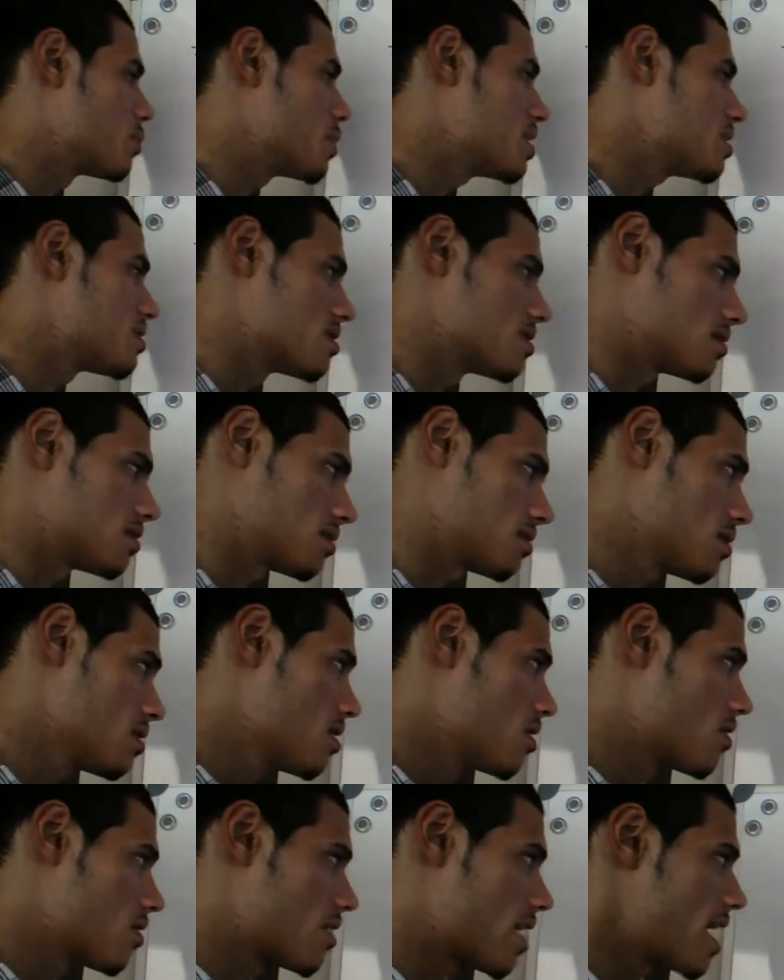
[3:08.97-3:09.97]
business.
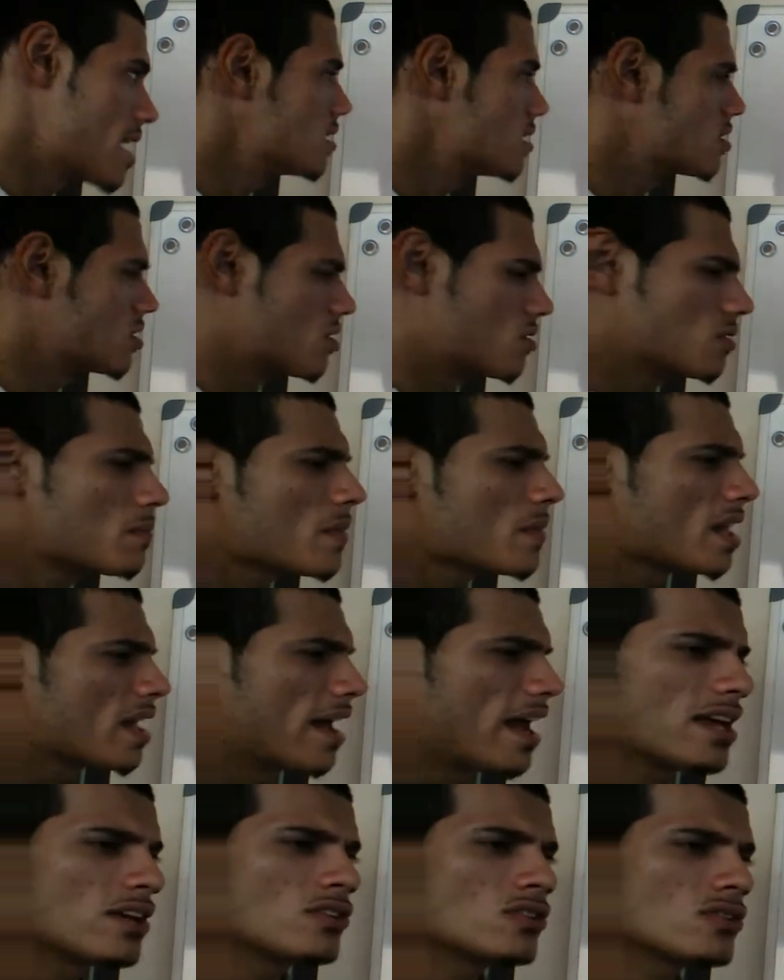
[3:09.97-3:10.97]
Okay, so
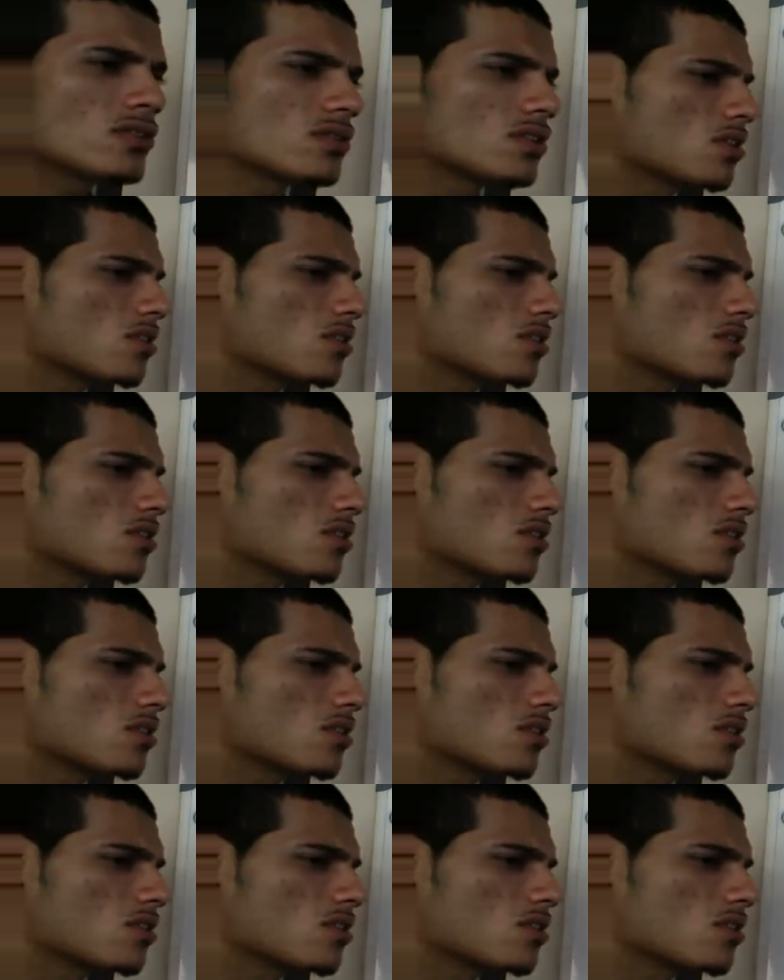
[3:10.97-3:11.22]
hey,